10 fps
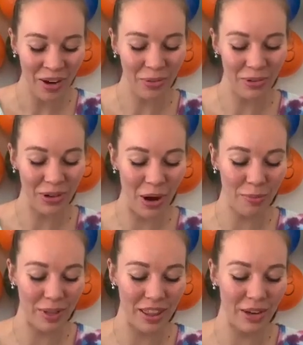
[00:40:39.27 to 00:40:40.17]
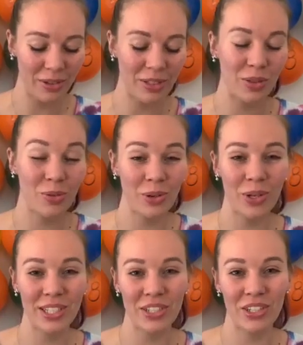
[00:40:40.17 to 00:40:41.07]
open those 3
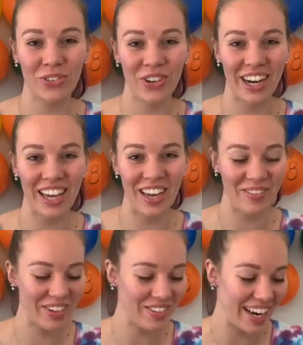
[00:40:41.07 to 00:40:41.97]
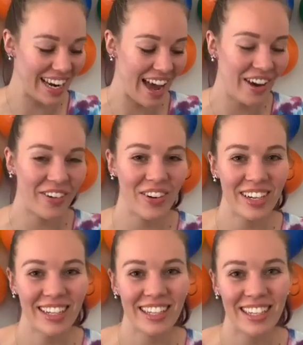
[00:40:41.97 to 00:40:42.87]
oysters for him right now
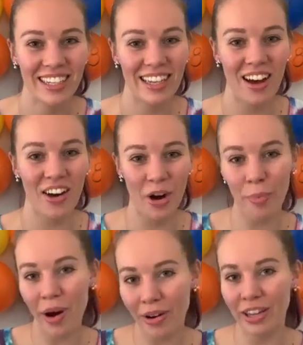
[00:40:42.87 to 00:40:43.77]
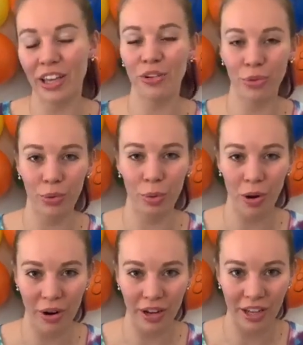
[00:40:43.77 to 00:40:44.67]
on our party if we were
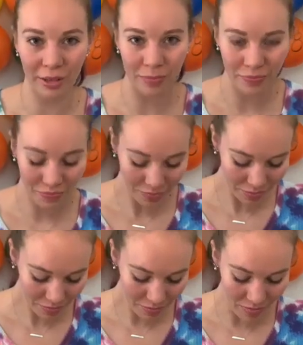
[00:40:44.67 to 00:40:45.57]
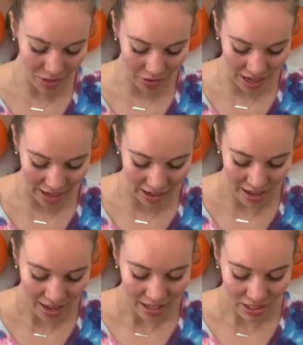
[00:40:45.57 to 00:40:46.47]
partying. Okay,
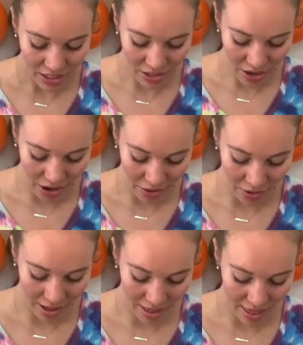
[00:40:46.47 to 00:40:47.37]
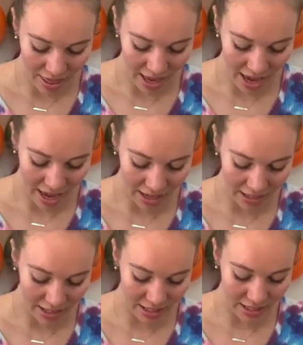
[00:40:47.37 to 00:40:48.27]
so
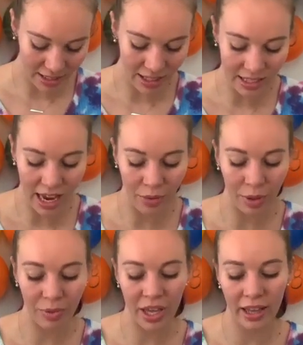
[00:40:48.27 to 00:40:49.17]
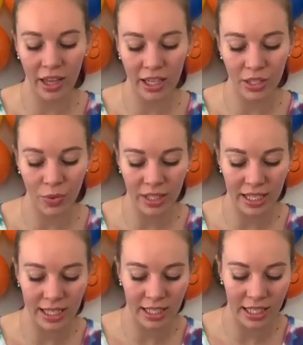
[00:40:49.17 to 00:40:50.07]
that is how we play Lucky
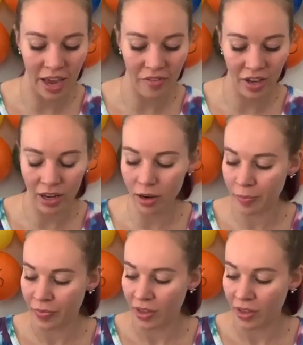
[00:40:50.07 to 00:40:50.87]
27.